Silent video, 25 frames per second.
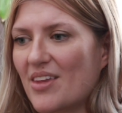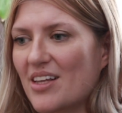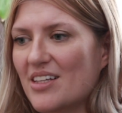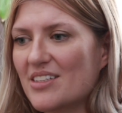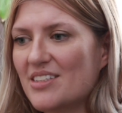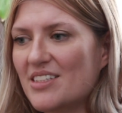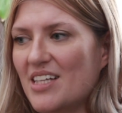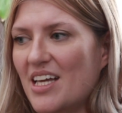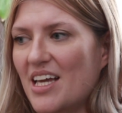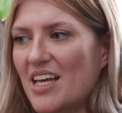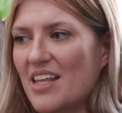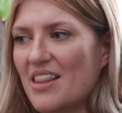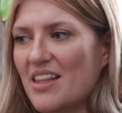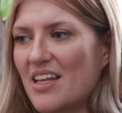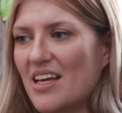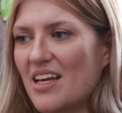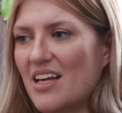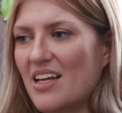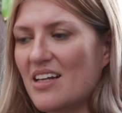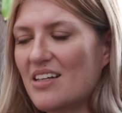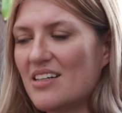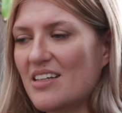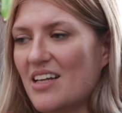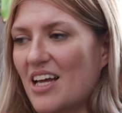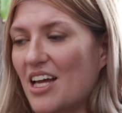saying
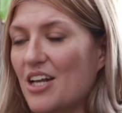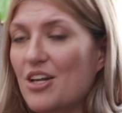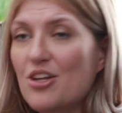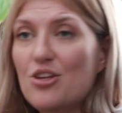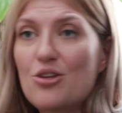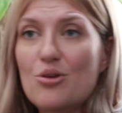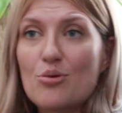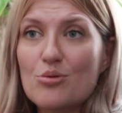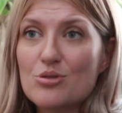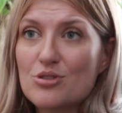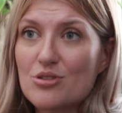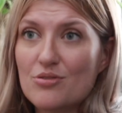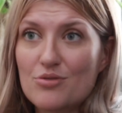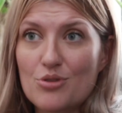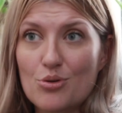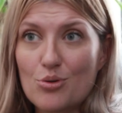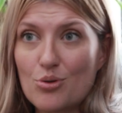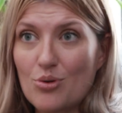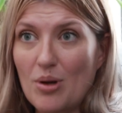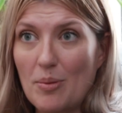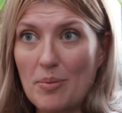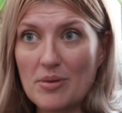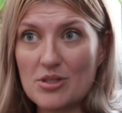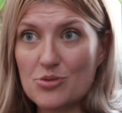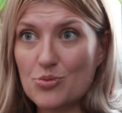that any use of
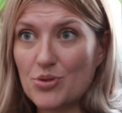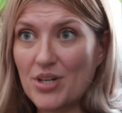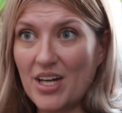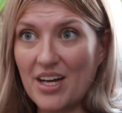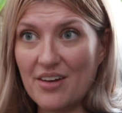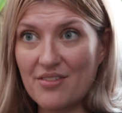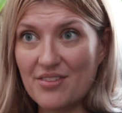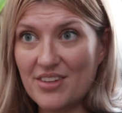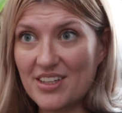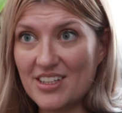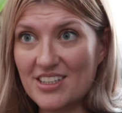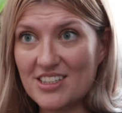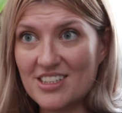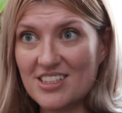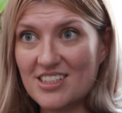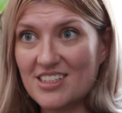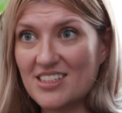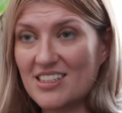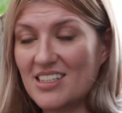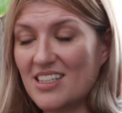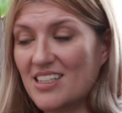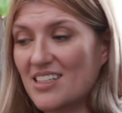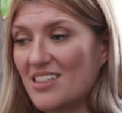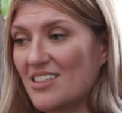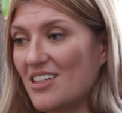nuclear weapons would have
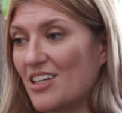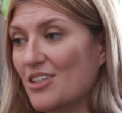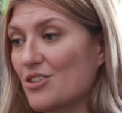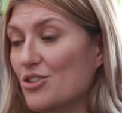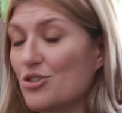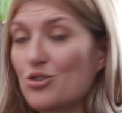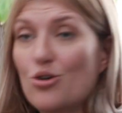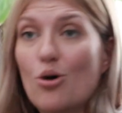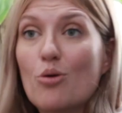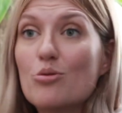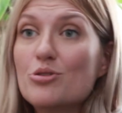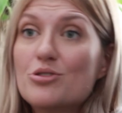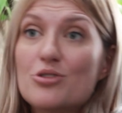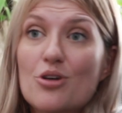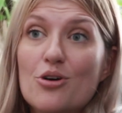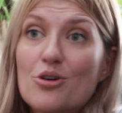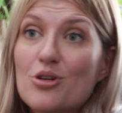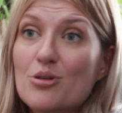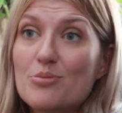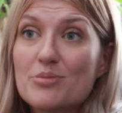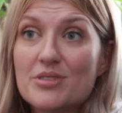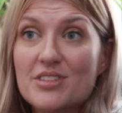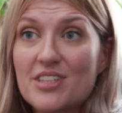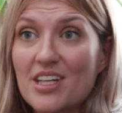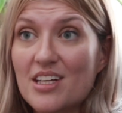this, and under no
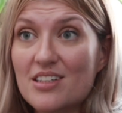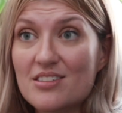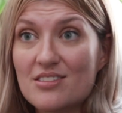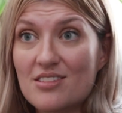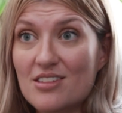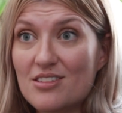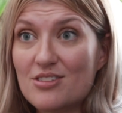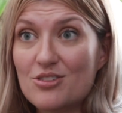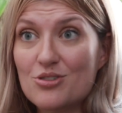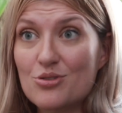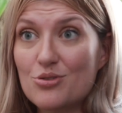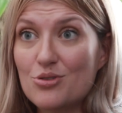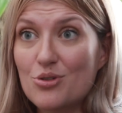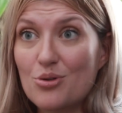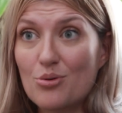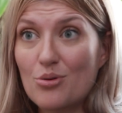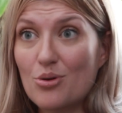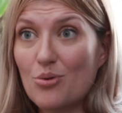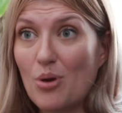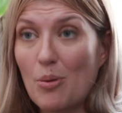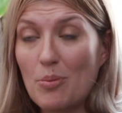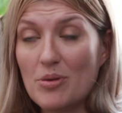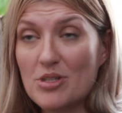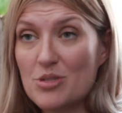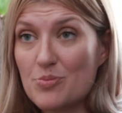circumstances should
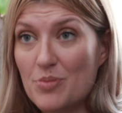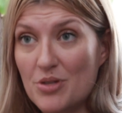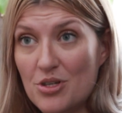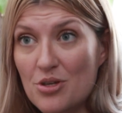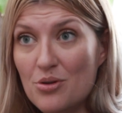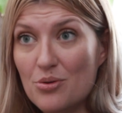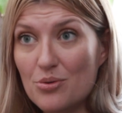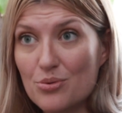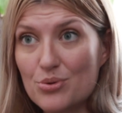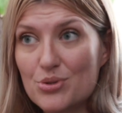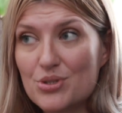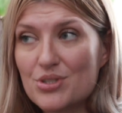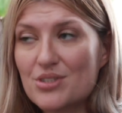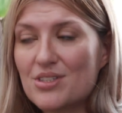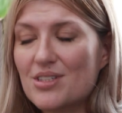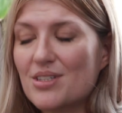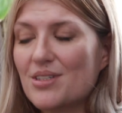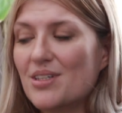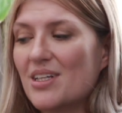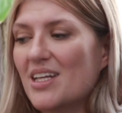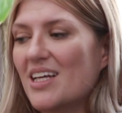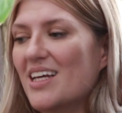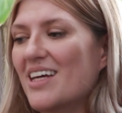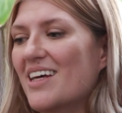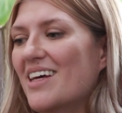nuclear weapons be used.
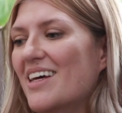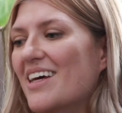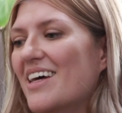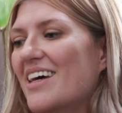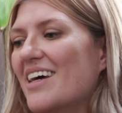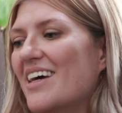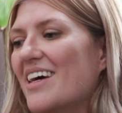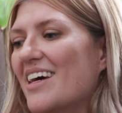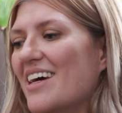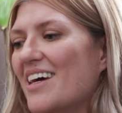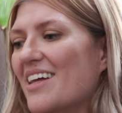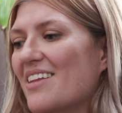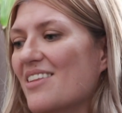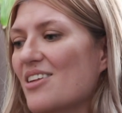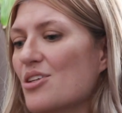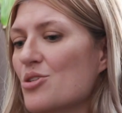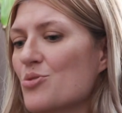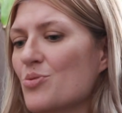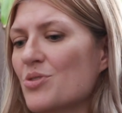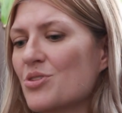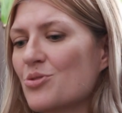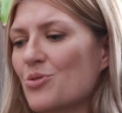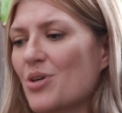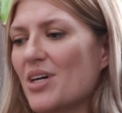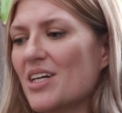And
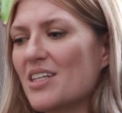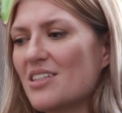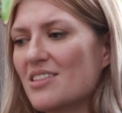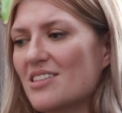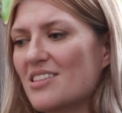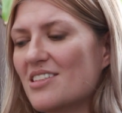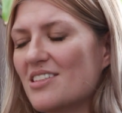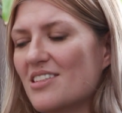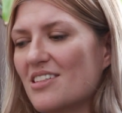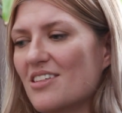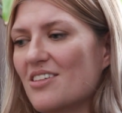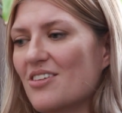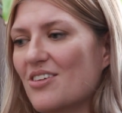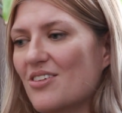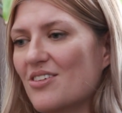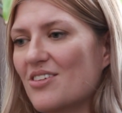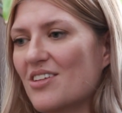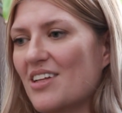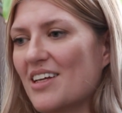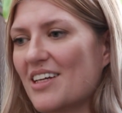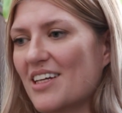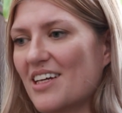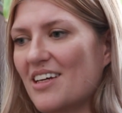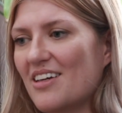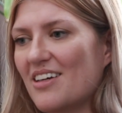this was quite, you know,
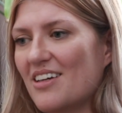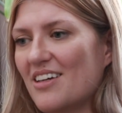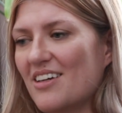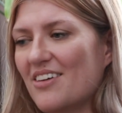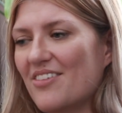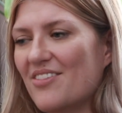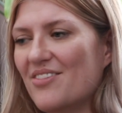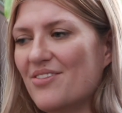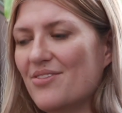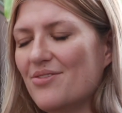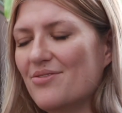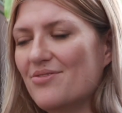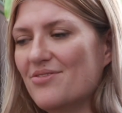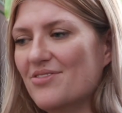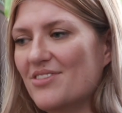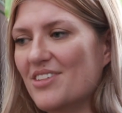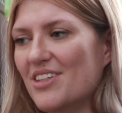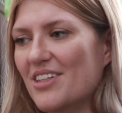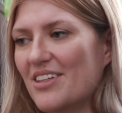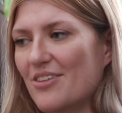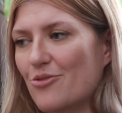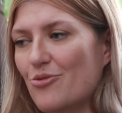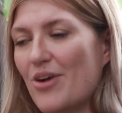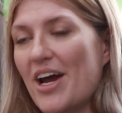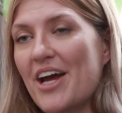like a
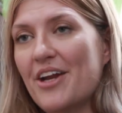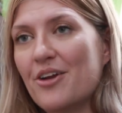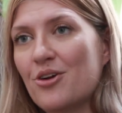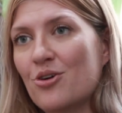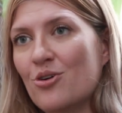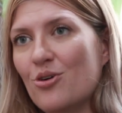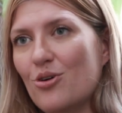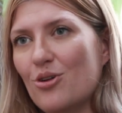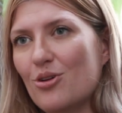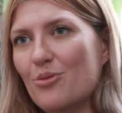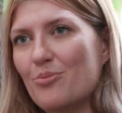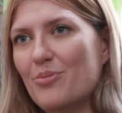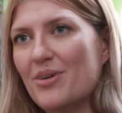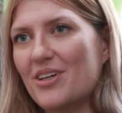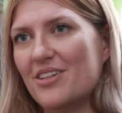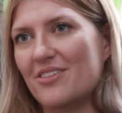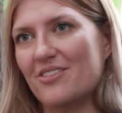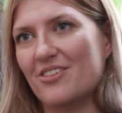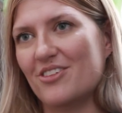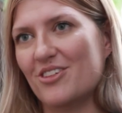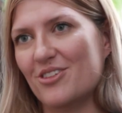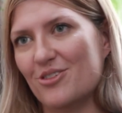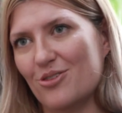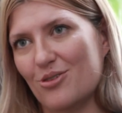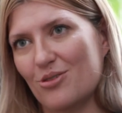radical, but,
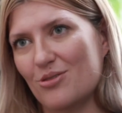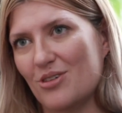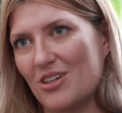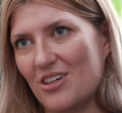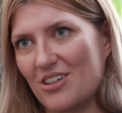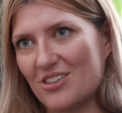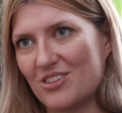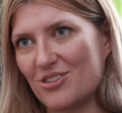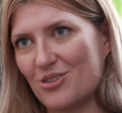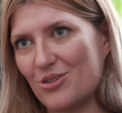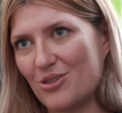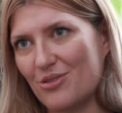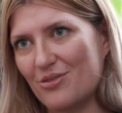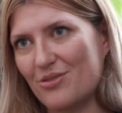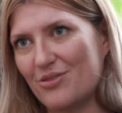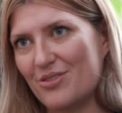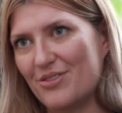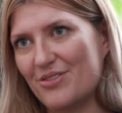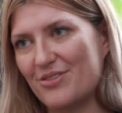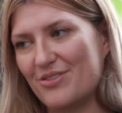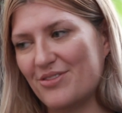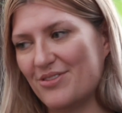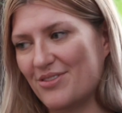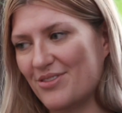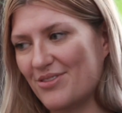you know, a sort of
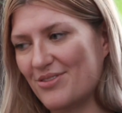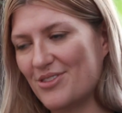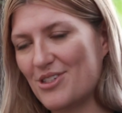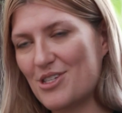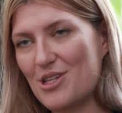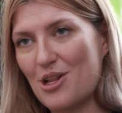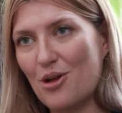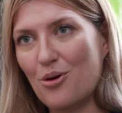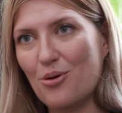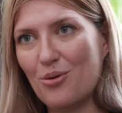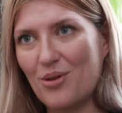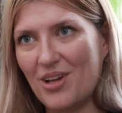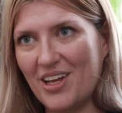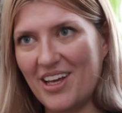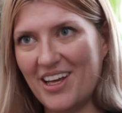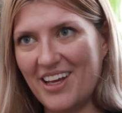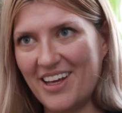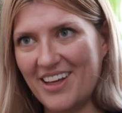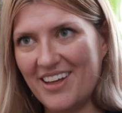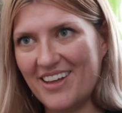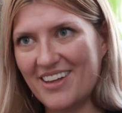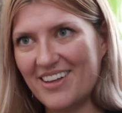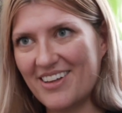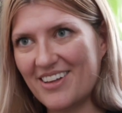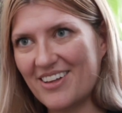
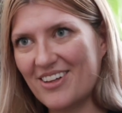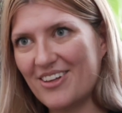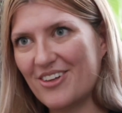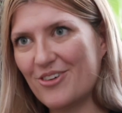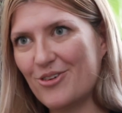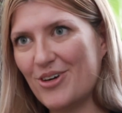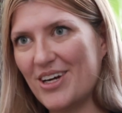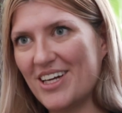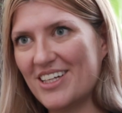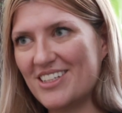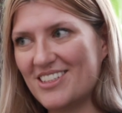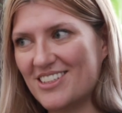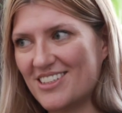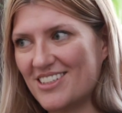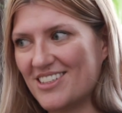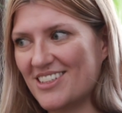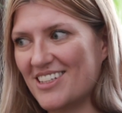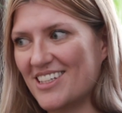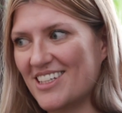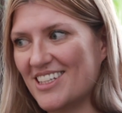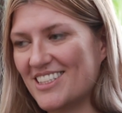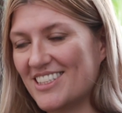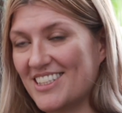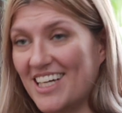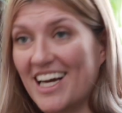slowly, quite
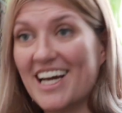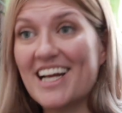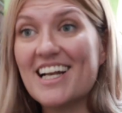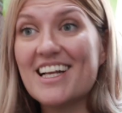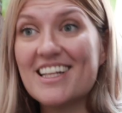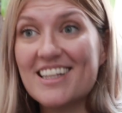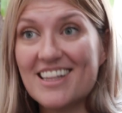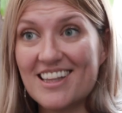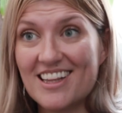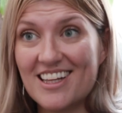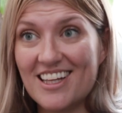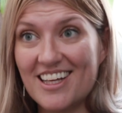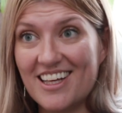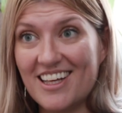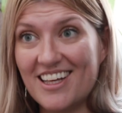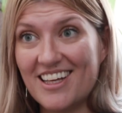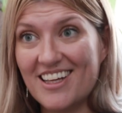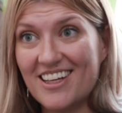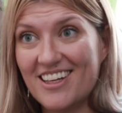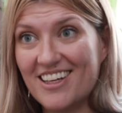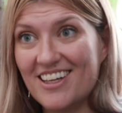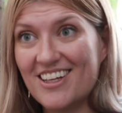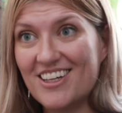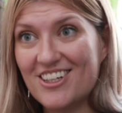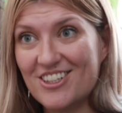
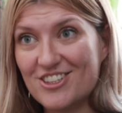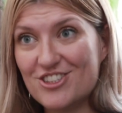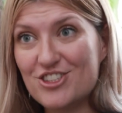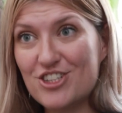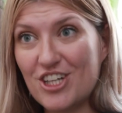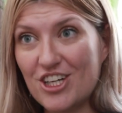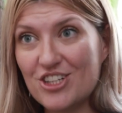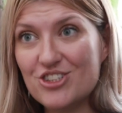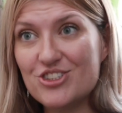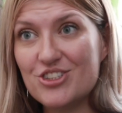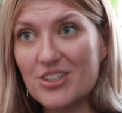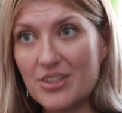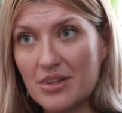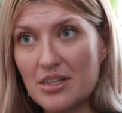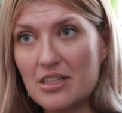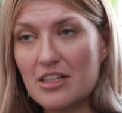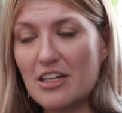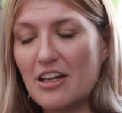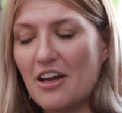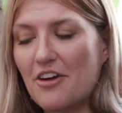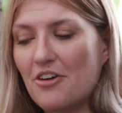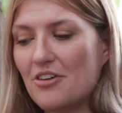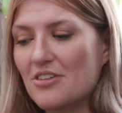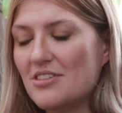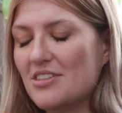silently changing the
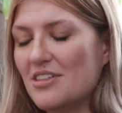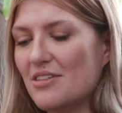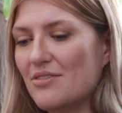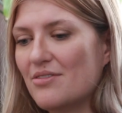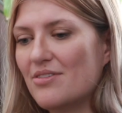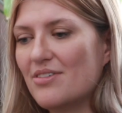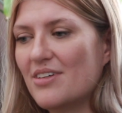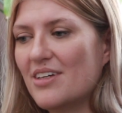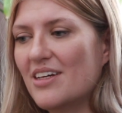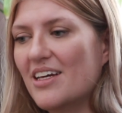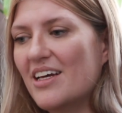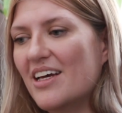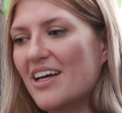narrative.